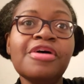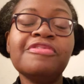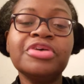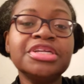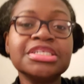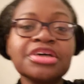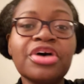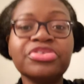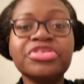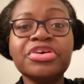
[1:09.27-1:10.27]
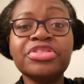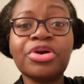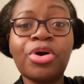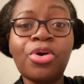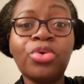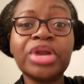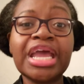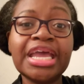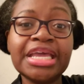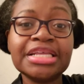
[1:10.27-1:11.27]
for this other than their own
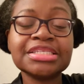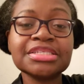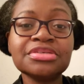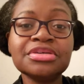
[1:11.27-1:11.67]
hate